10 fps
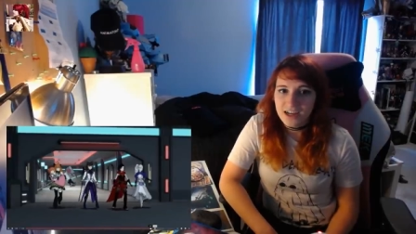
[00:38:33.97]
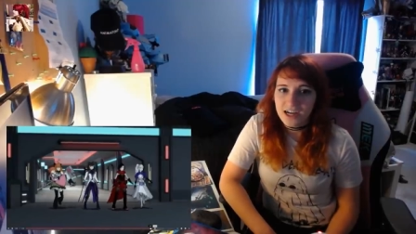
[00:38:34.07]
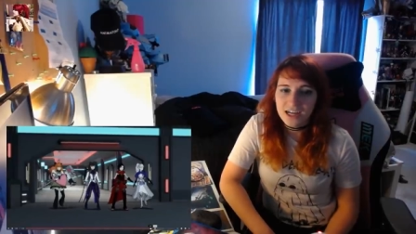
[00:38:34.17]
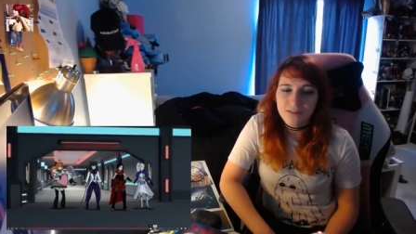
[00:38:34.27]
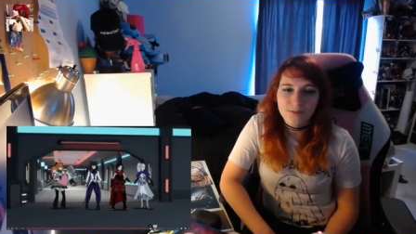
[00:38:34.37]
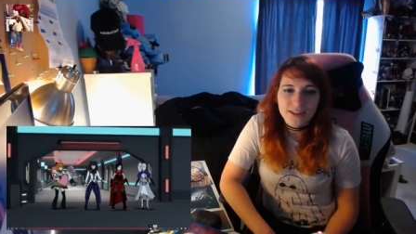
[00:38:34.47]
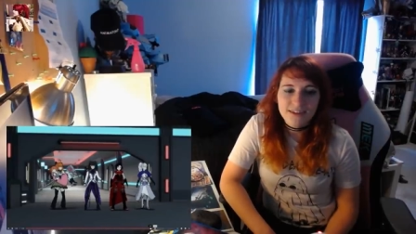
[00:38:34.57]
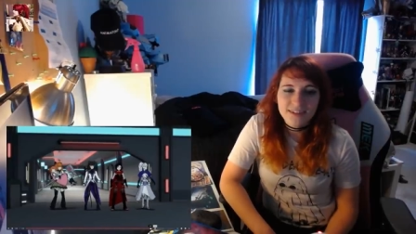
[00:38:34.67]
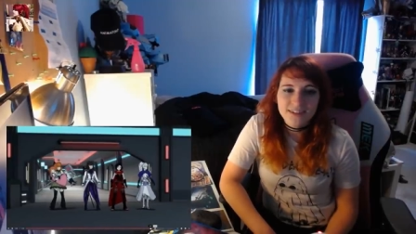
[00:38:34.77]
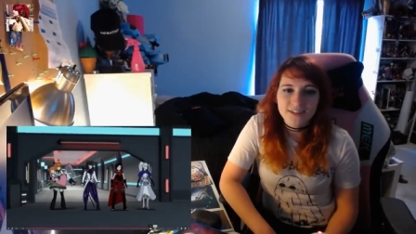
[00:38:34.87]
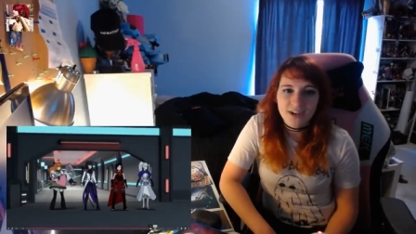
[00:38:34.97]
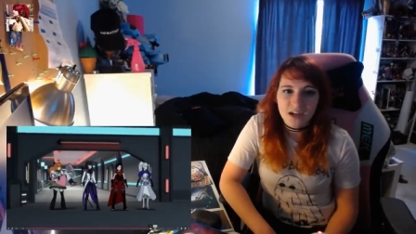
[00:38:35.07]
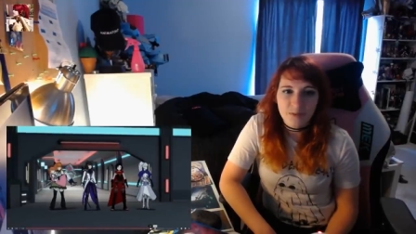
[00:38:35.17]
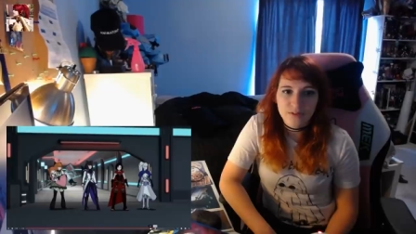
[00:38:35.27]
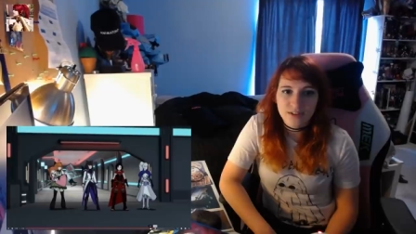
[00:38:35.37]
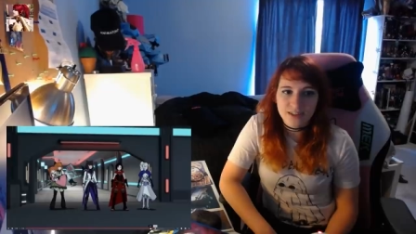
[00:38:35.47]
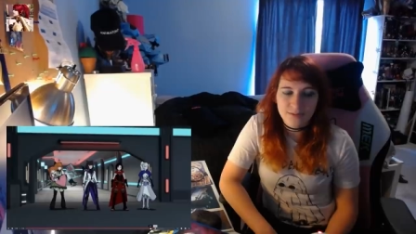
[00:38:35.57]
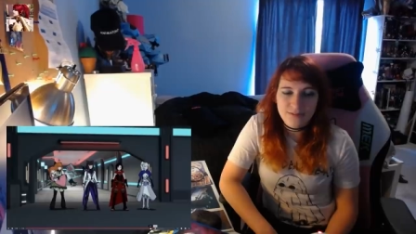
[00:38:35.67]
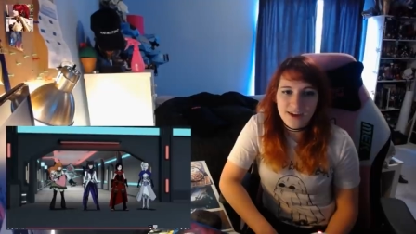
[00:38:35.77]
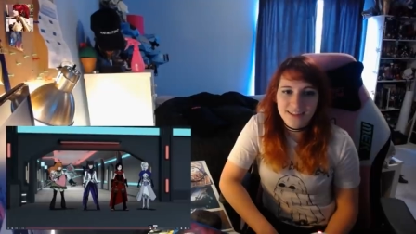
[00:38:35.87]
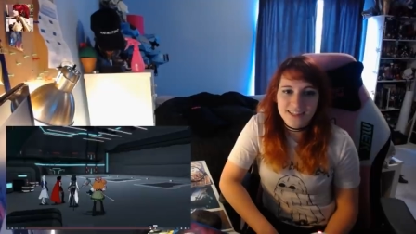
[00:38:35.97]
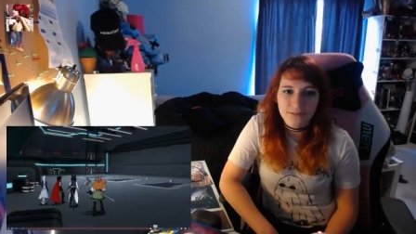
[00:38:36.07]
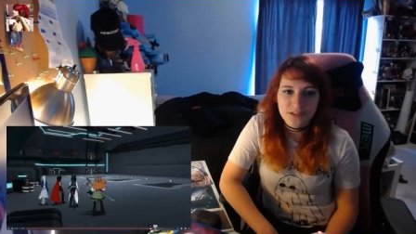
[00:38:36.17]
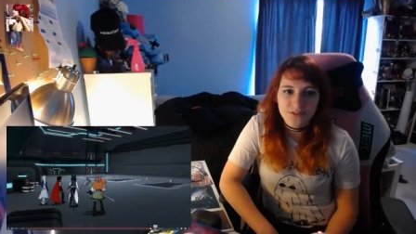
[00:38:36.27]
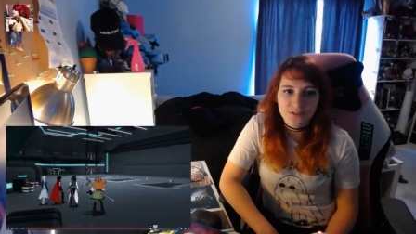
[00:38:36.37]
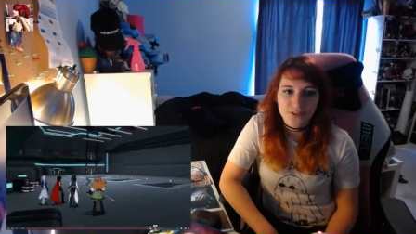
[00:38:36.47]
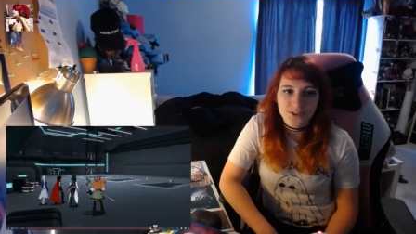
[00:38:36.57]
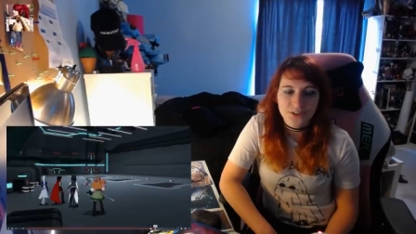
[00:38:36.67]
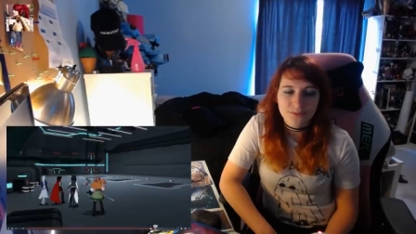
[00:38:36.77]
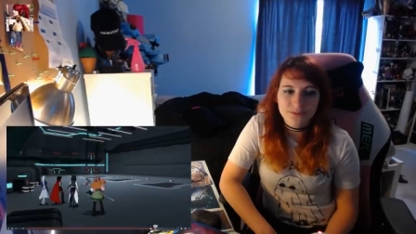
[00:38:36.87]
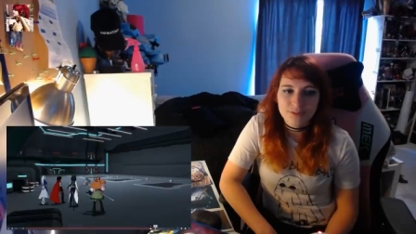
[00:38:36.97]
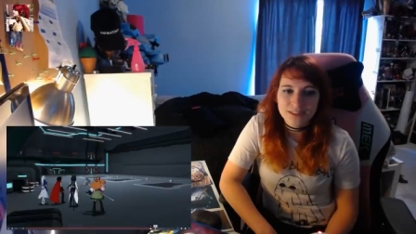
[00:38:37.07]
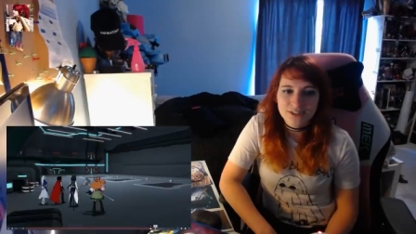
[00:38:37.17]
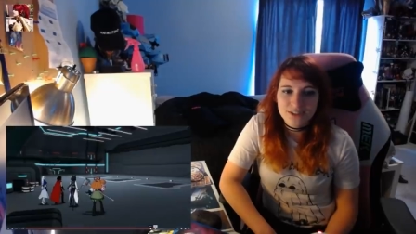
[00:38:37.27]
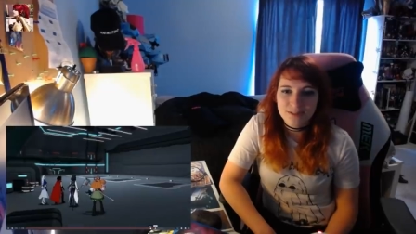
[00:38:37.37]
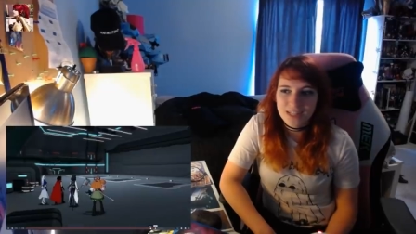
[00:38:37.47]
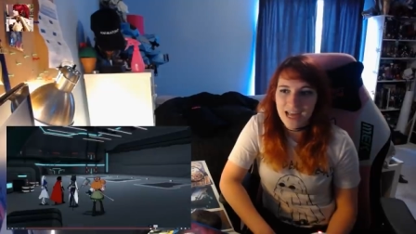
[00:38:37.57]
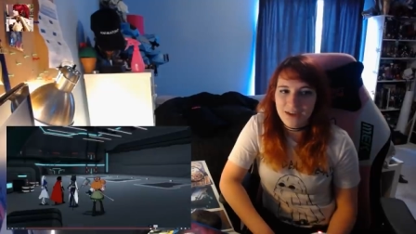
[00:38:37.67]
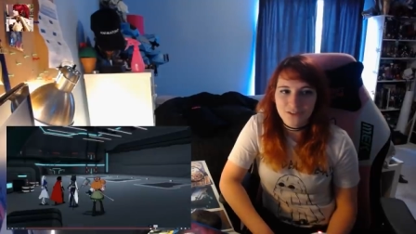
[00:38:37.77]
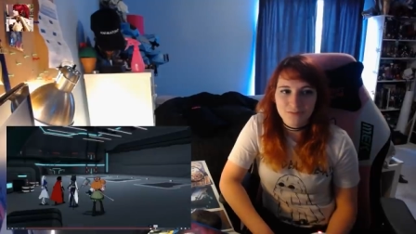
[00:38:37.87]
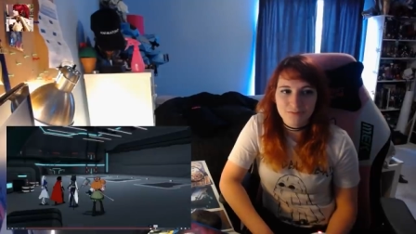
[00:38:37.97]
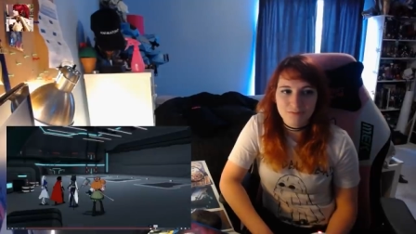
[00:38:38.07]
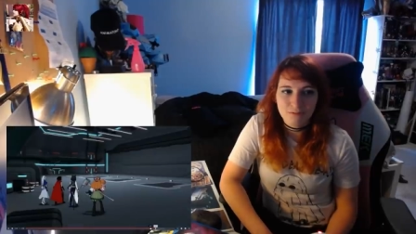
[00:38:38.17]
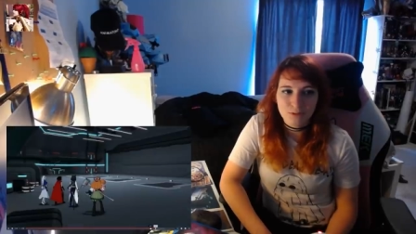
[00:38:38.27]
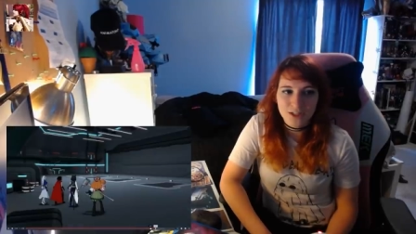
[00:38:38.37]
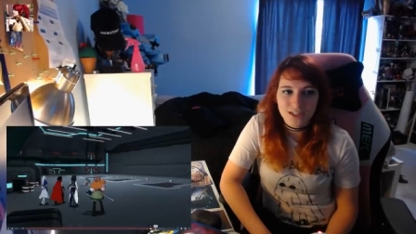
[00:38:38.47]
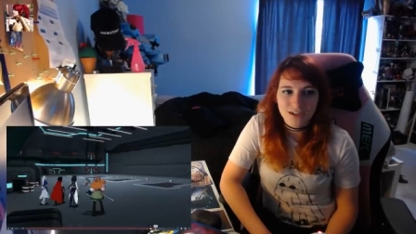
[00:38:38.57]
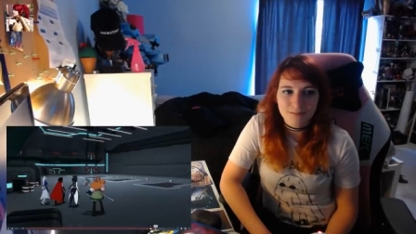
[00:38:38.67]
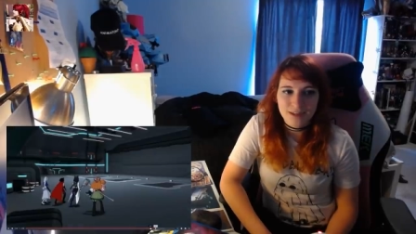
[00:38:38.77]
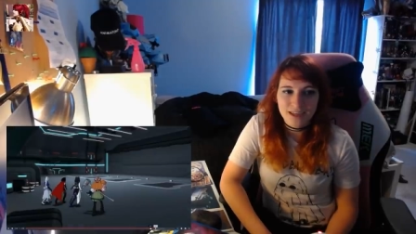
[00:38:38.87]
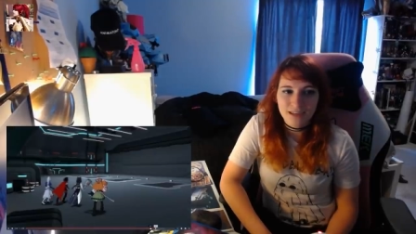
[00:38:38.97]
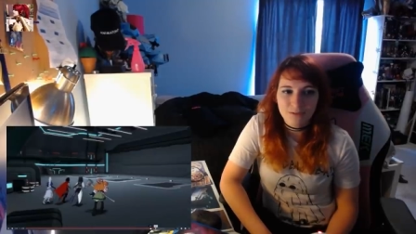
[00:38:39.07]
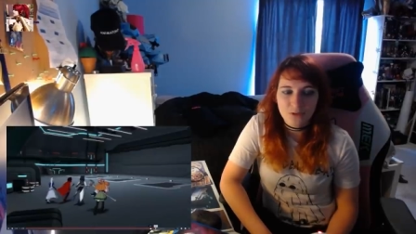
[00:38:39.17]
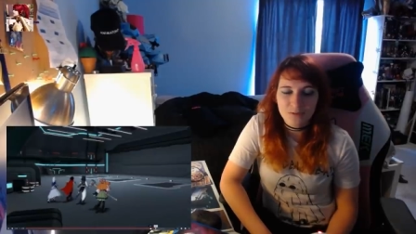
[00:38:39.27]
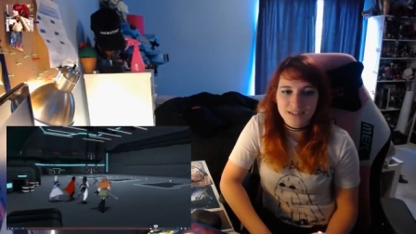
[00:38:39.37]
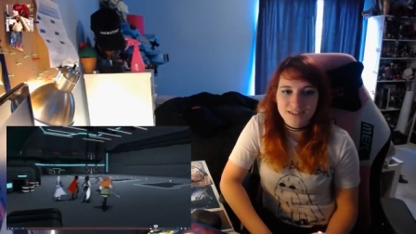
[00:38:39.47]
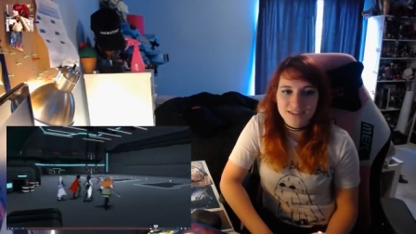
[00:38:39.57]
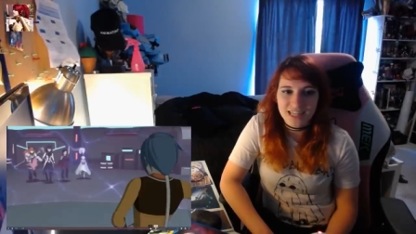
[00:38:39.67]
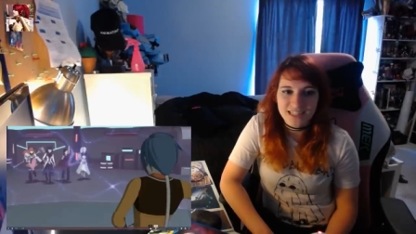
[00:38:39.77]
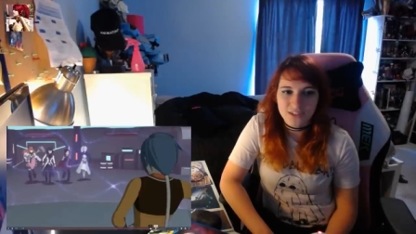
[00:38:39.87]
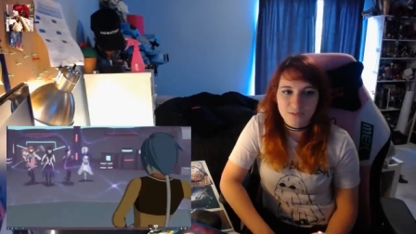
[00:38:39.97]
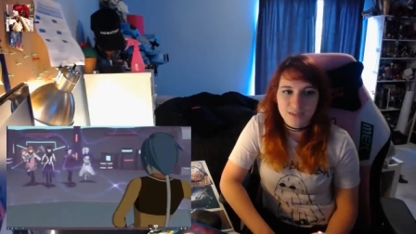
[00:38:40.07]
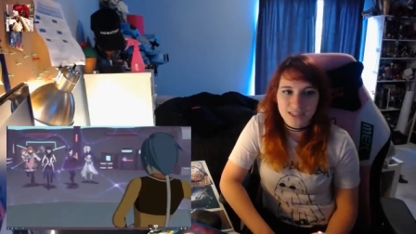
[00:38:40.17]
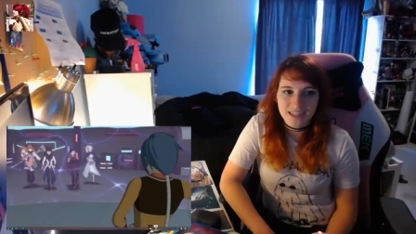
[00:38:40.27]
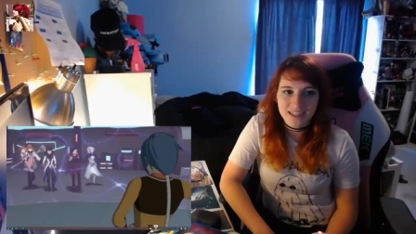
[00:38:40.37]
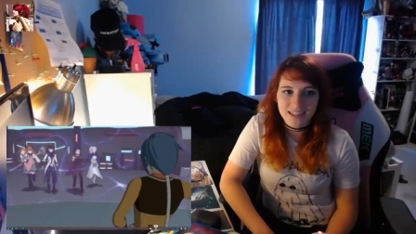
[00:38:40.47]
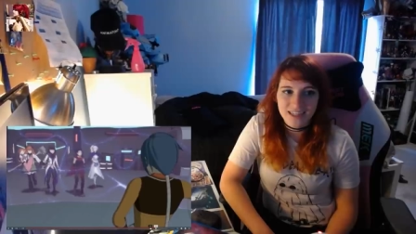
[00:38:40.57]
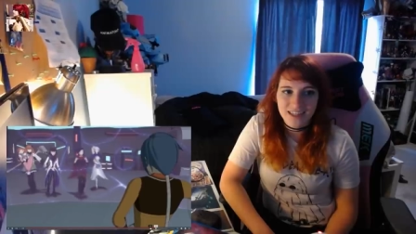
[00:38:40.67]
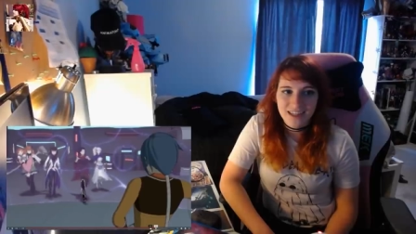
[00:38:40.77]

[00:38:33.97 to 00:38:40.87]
I realize I still talk about this, and we've had these outfits for a volume, but really just after working on making rubies and still making it, like,